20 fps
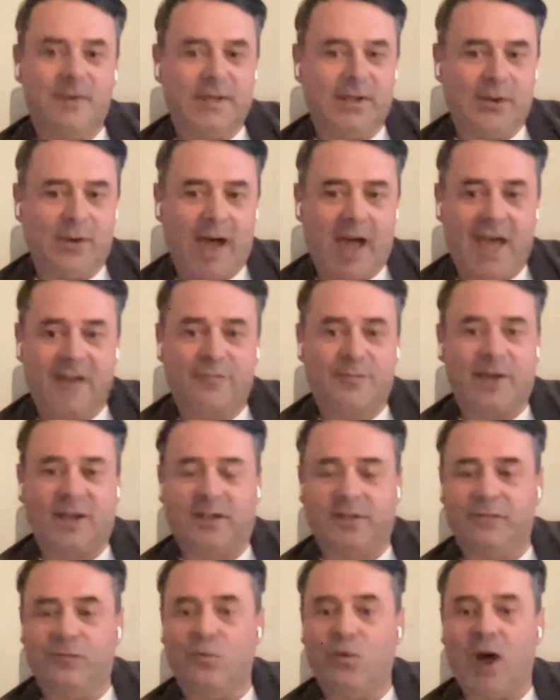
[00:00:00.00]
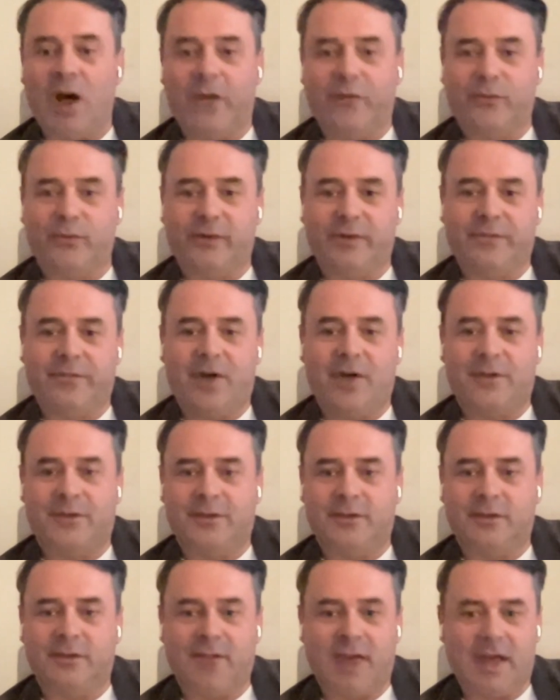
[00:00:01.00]
aspect of wealth really falls
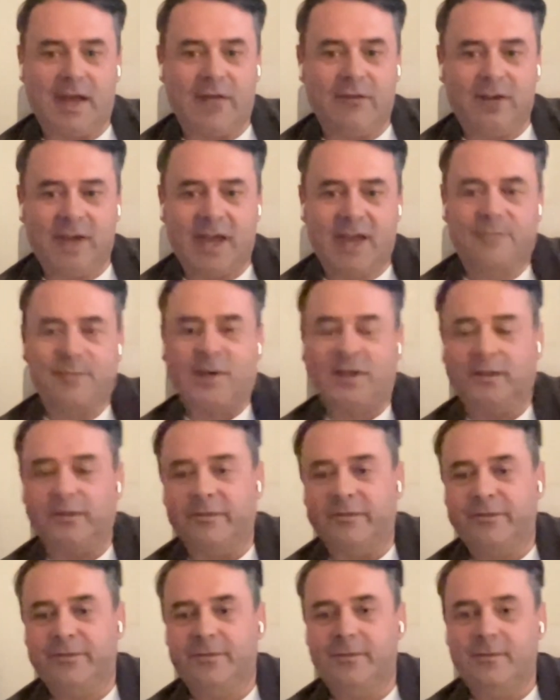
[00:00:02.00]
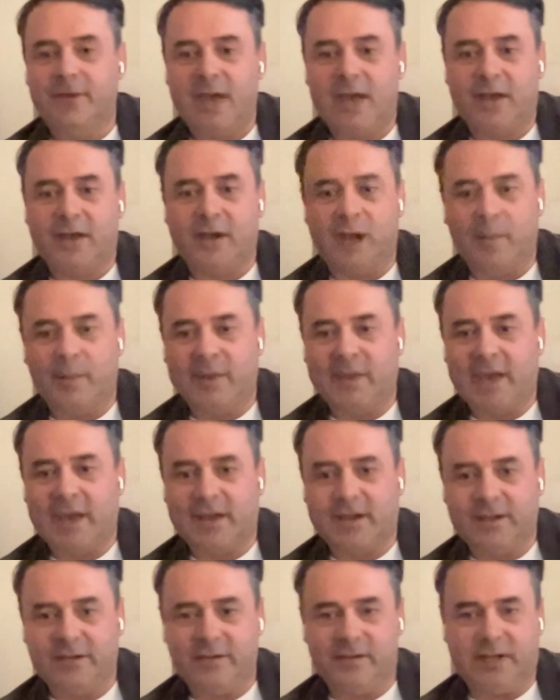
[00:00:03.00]
under that. Every aspect of economic
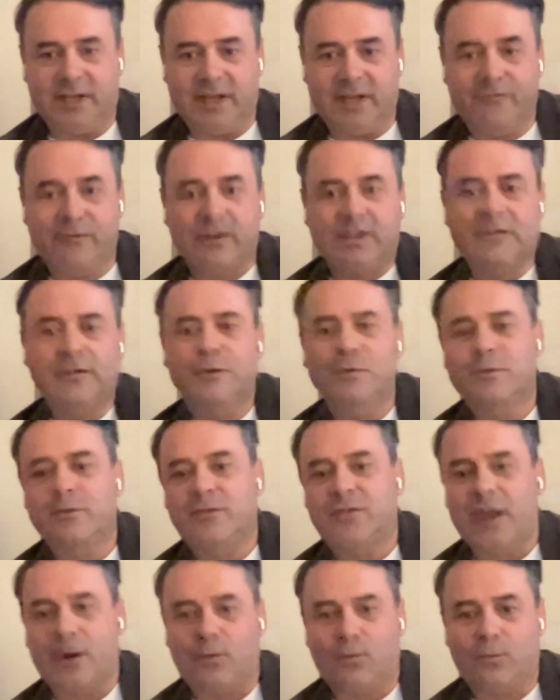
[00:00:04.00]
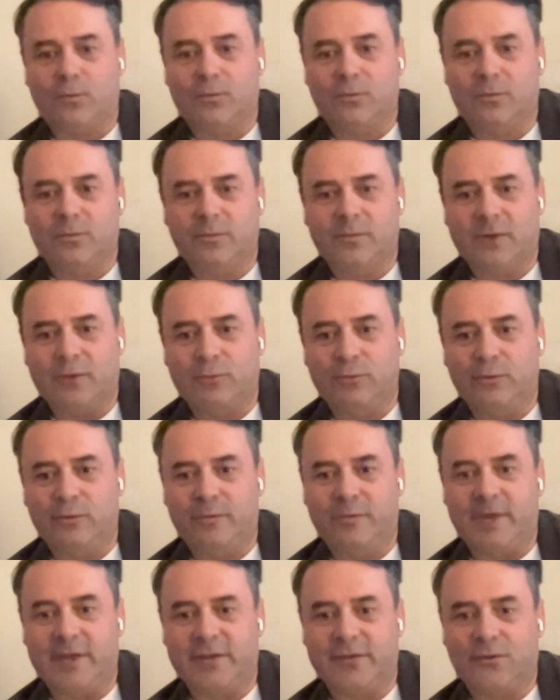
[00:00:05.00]
activity. If we lose that
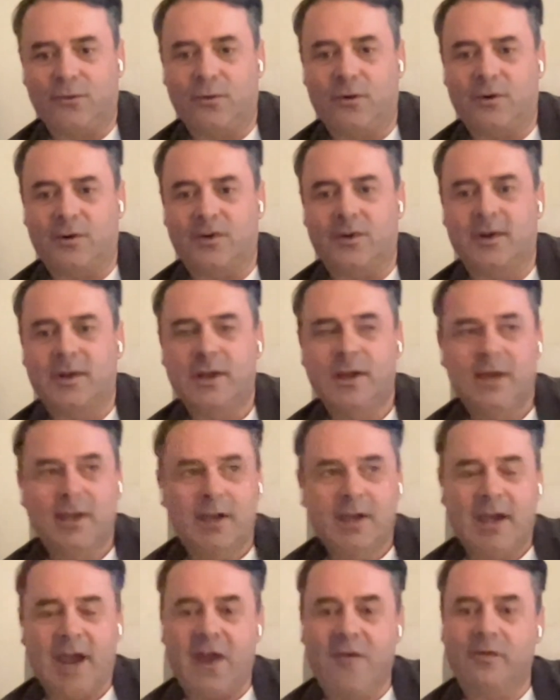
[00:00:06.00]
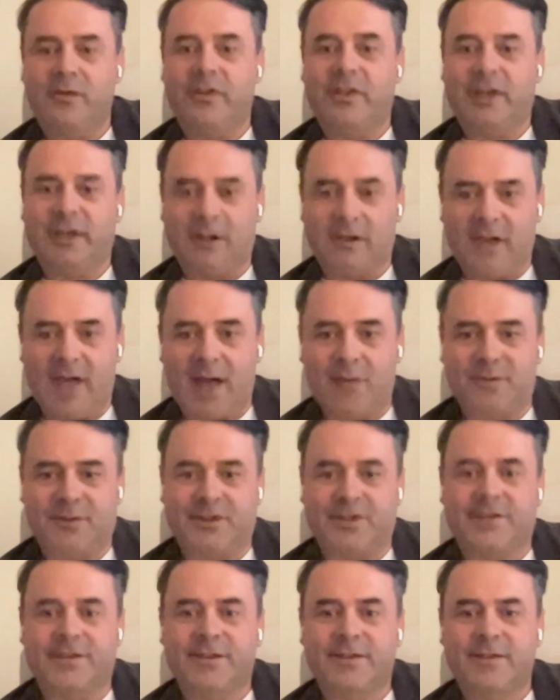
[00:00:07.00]
rule-based order, everything
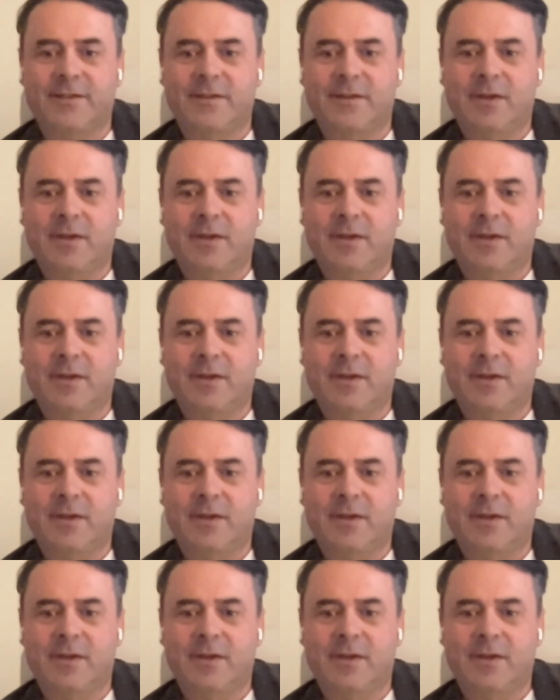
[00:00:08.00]
collapses.